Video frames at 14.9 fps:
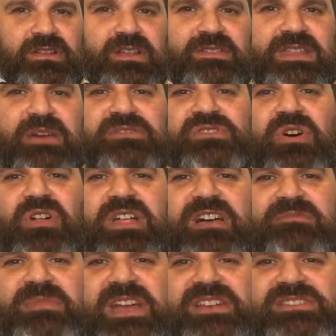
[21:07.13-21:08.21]
That was all
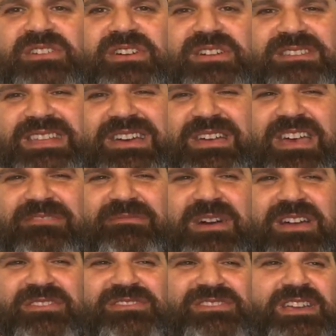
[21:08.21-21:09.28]
F major, now F
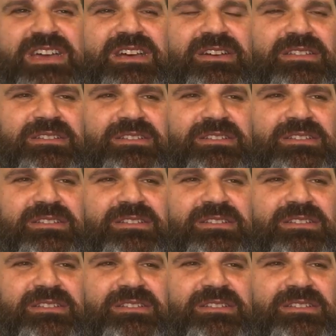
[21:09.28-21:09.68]
minor scale.